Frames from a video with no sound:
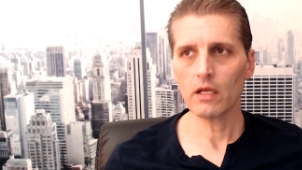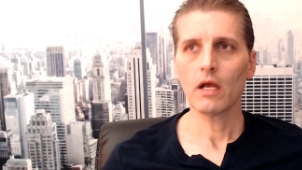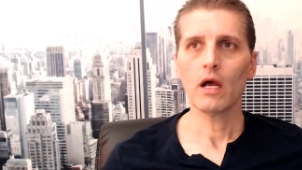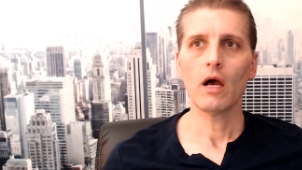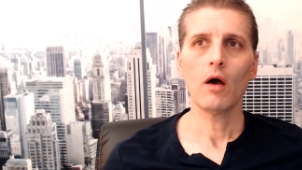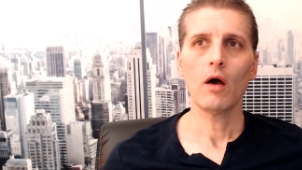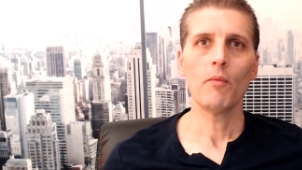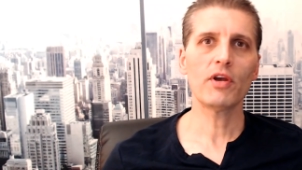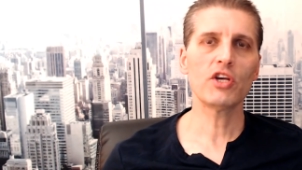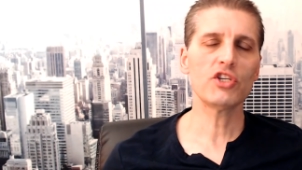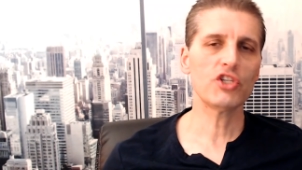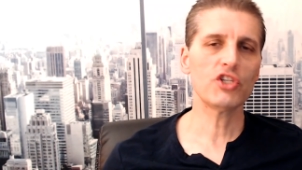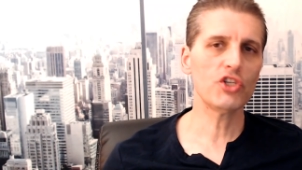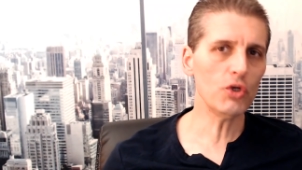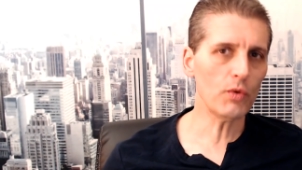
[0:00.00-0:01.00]
because
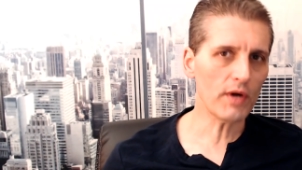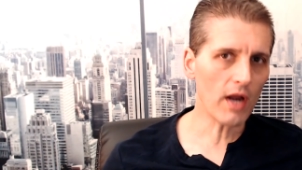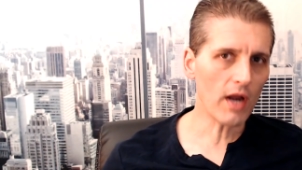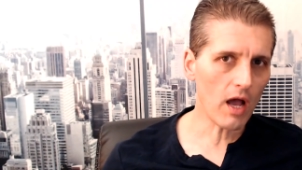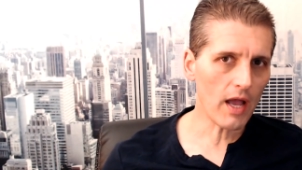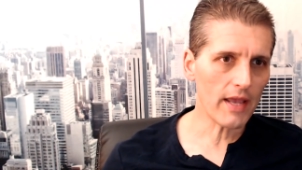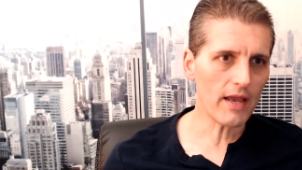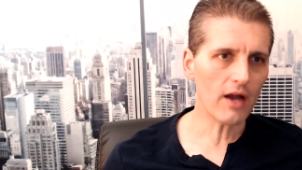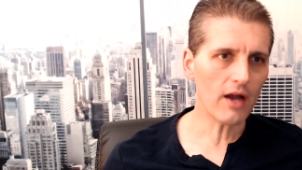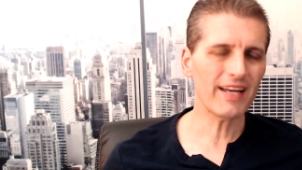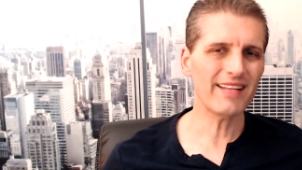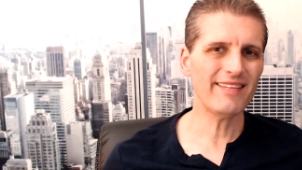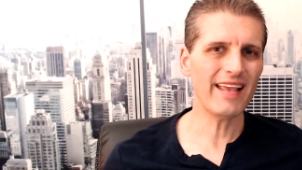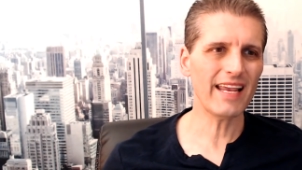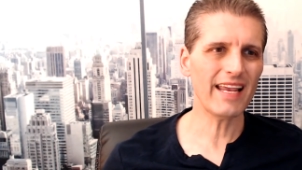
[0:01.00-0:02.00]
you and I are going to
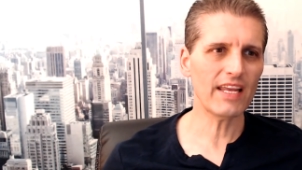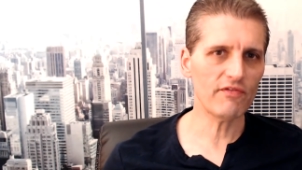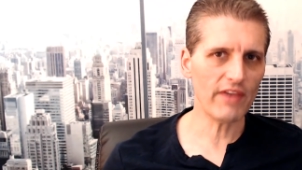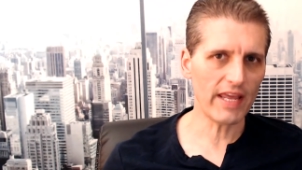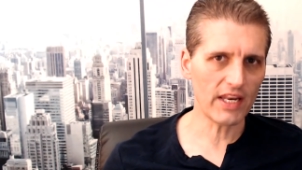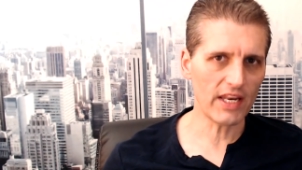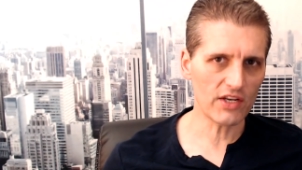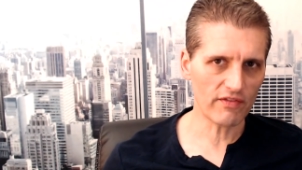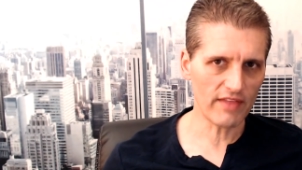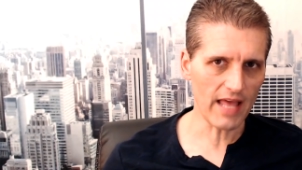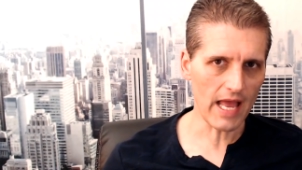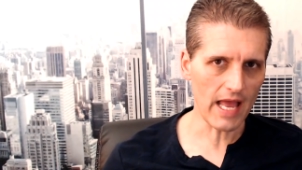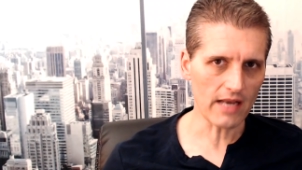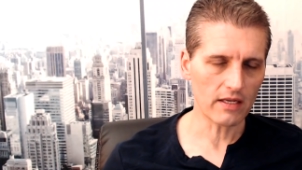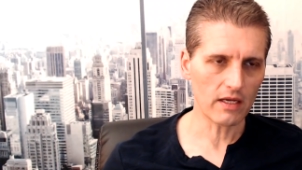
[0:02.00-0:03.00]
take advantage of that.
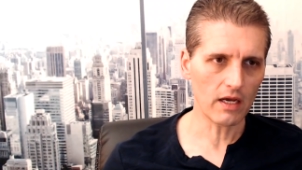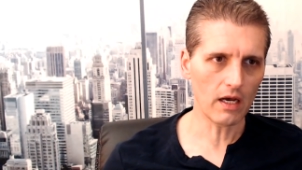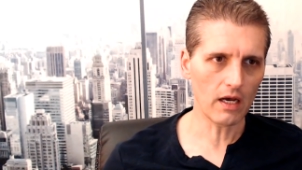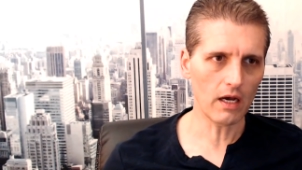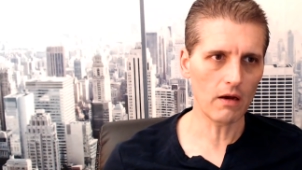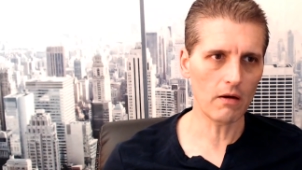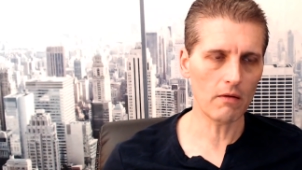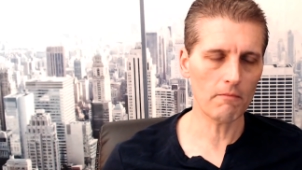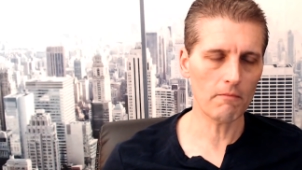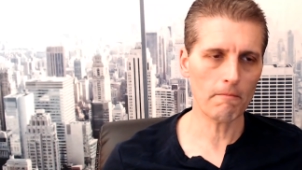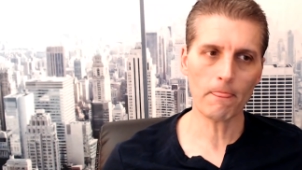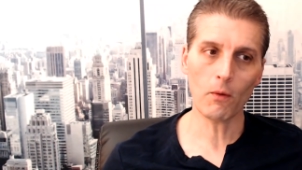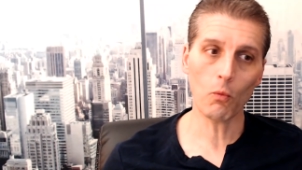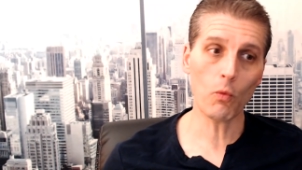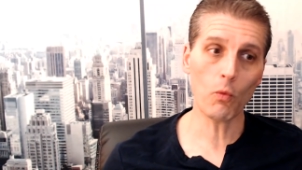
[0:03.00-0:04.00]
Um,
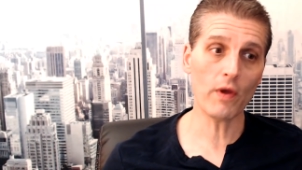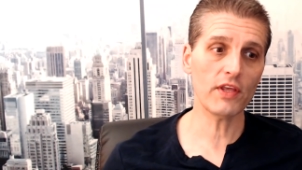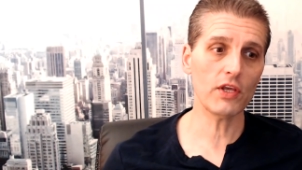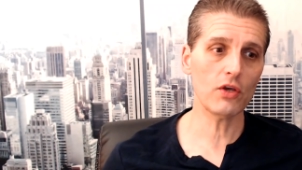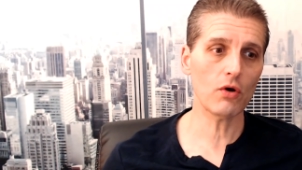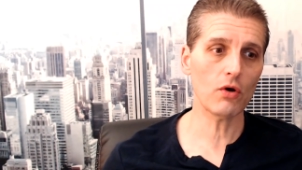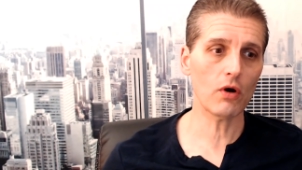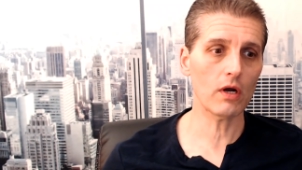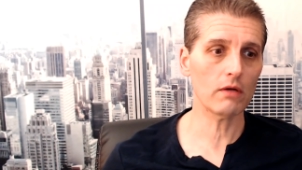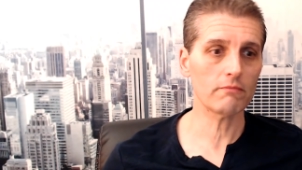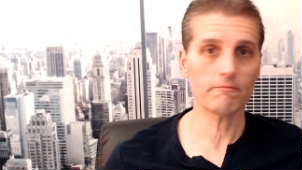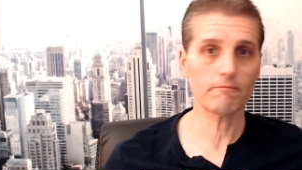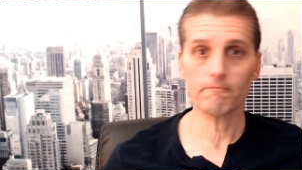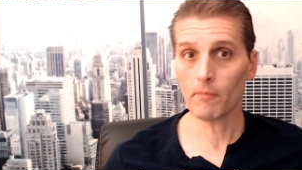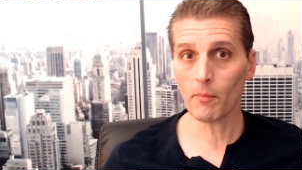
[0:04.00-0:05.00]
whether you're
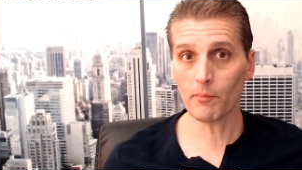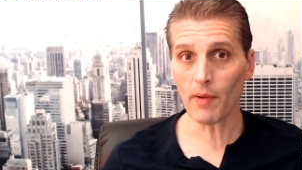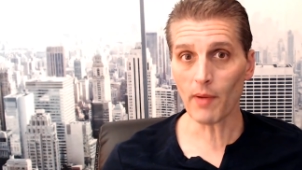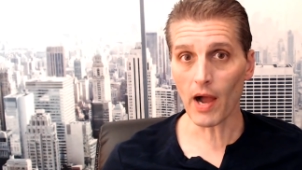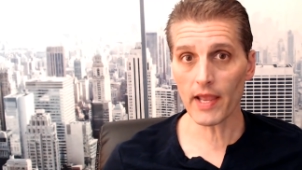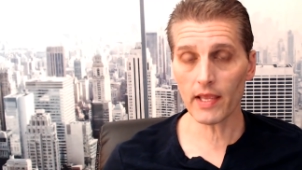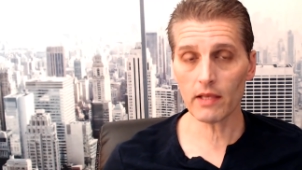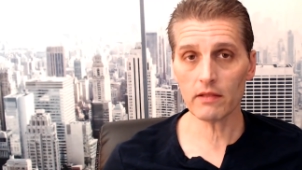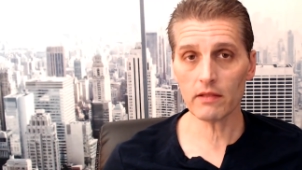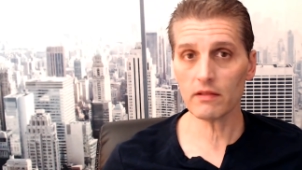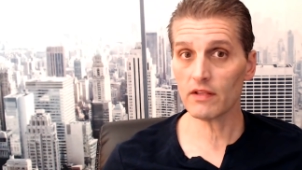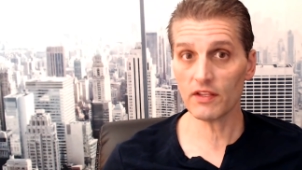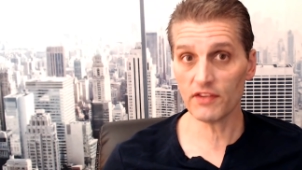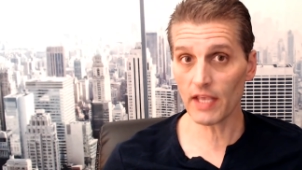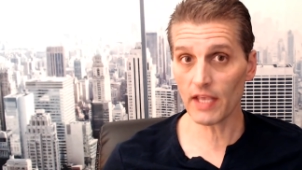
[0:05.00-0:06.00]
buying the
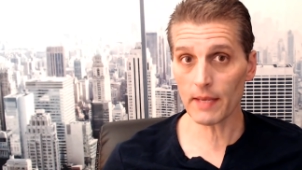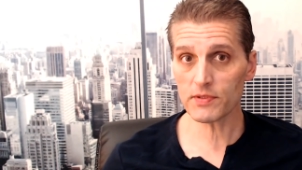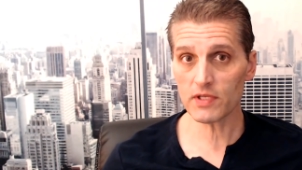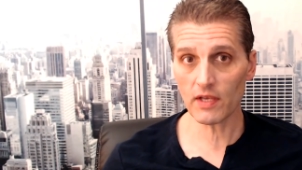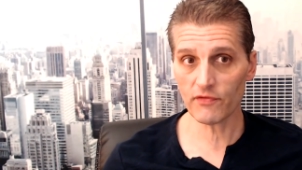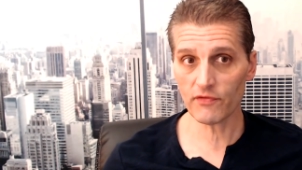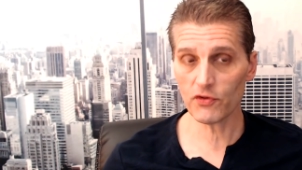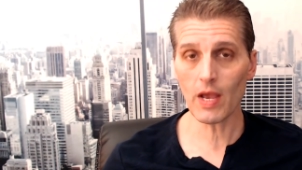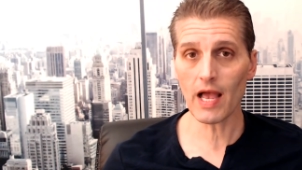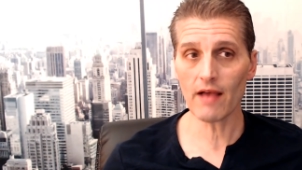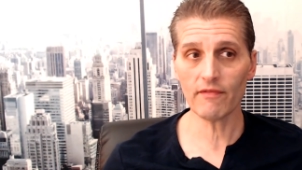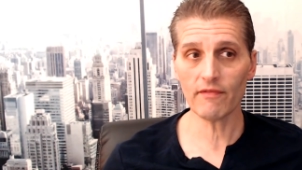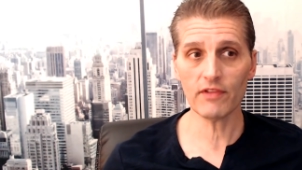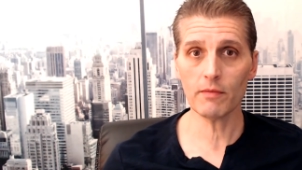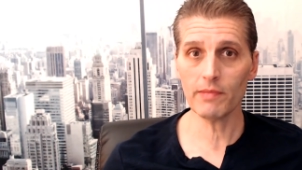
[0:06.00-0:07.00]
dips, if you have the
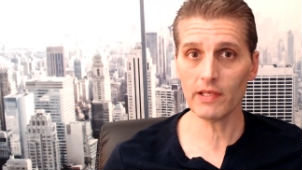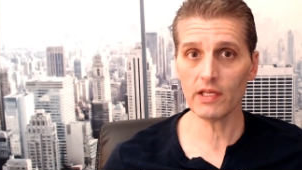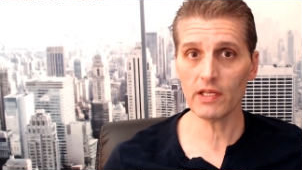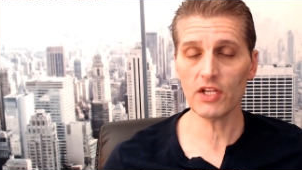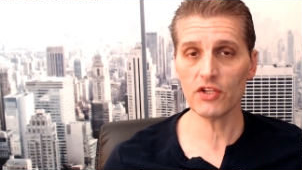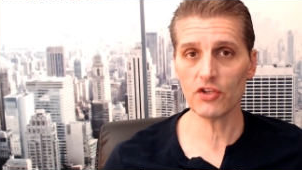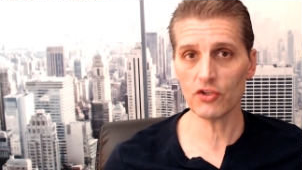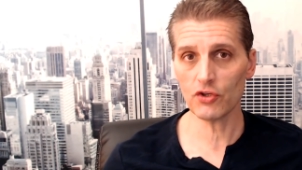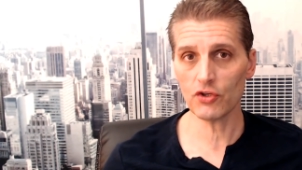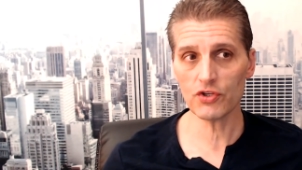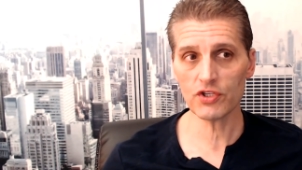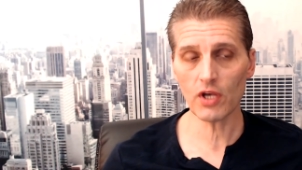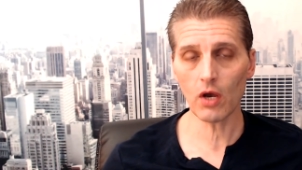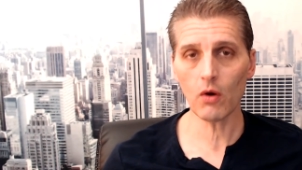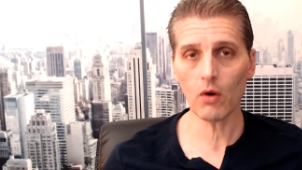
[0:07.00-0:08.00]
ability to do
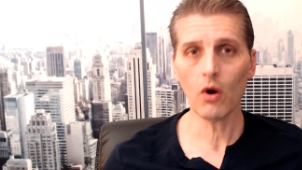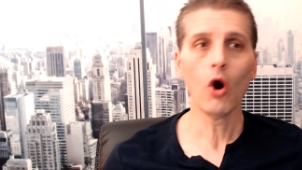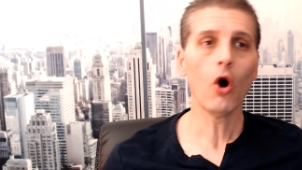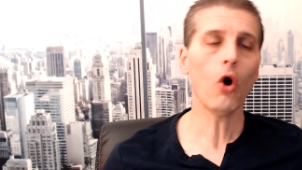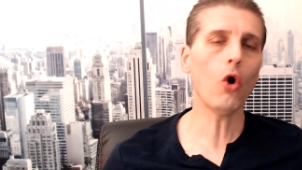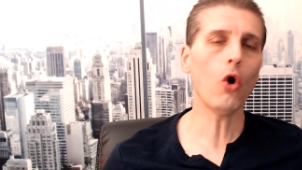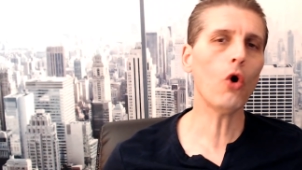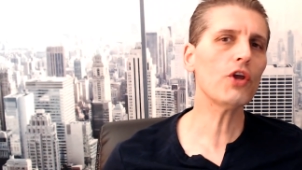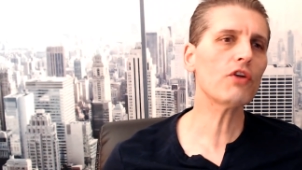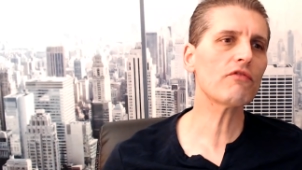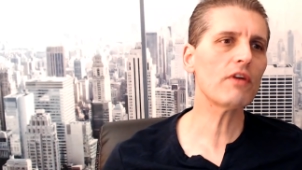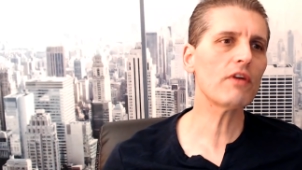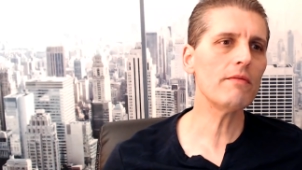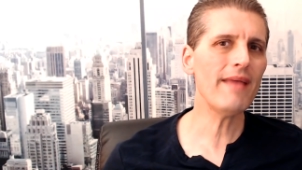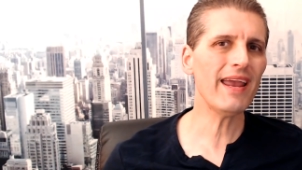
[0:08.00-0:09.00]
so, or you're
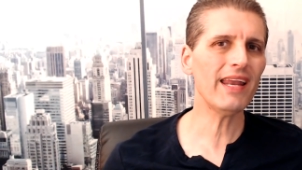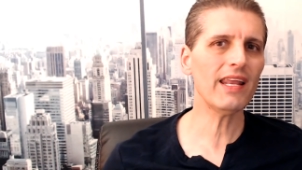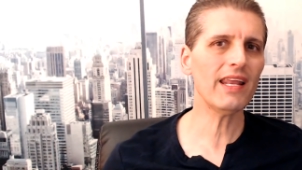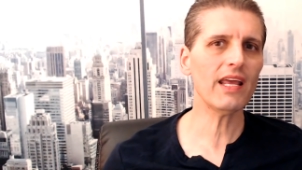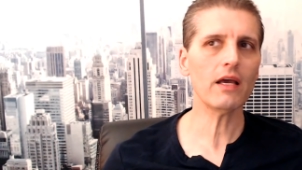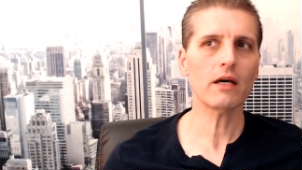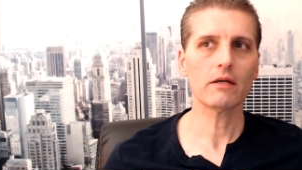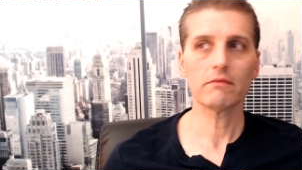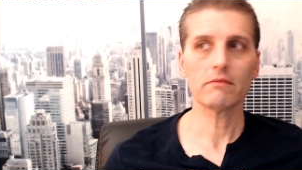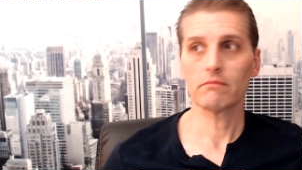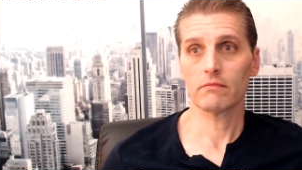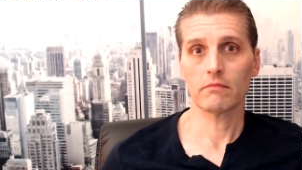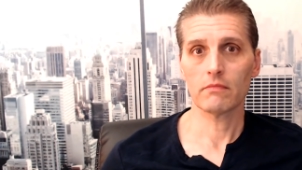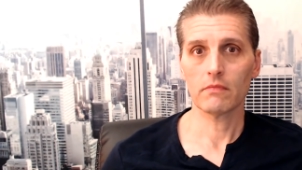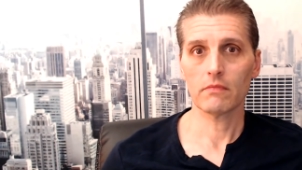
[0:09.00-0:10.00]
remaining
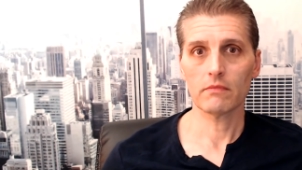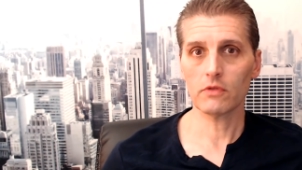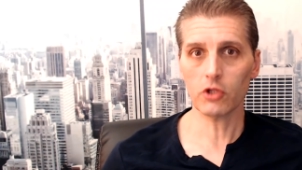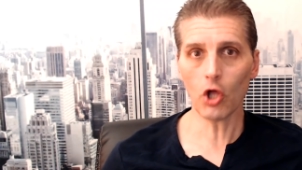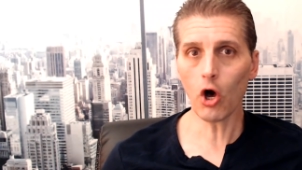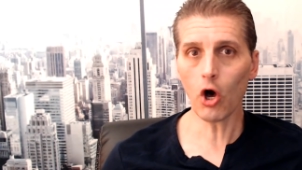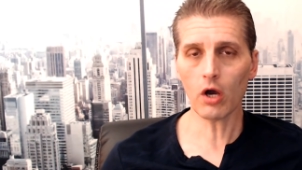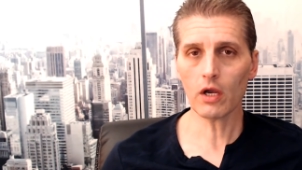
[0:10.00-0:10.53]
long.